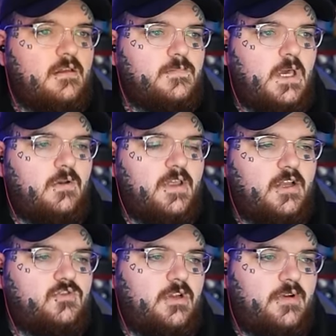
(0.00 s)
I don't think a
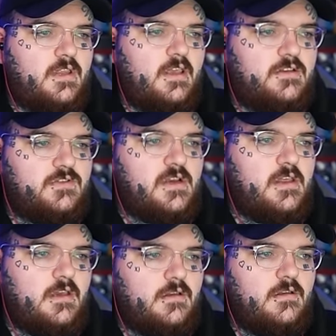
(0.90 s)
Drill Run kills or
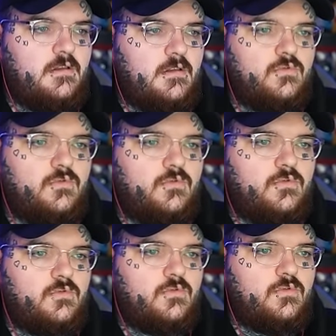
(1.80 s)
anything.
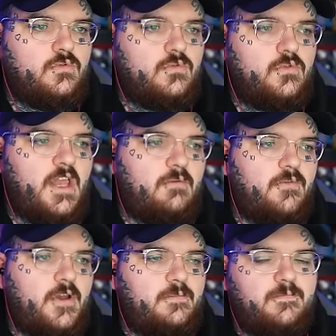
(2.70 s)
Yeah, we're
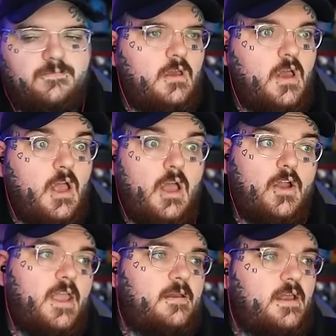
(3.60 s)
fine.
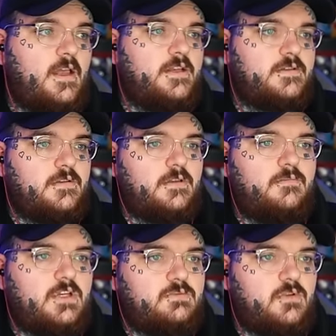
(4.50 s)
Okay, I lied.
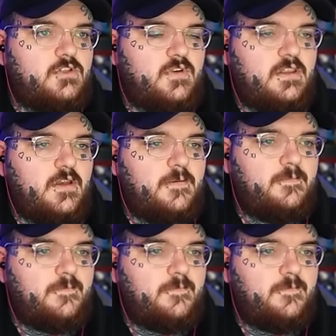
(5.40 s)
Buzzwole is right there.